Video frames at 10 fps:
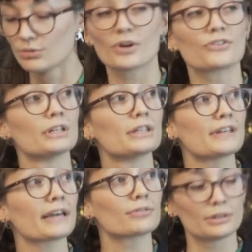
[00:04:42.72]
was an
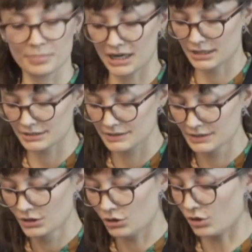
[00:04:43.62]
integral part
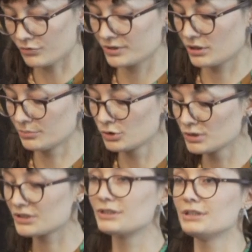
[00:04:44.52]
of the
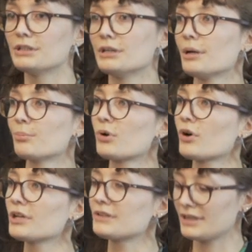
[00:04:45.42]
community,
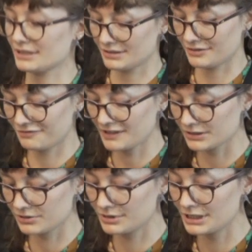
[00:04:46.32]
employed at the
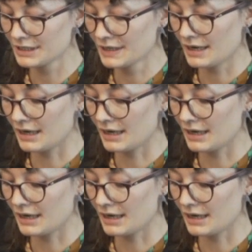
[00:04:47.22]
factory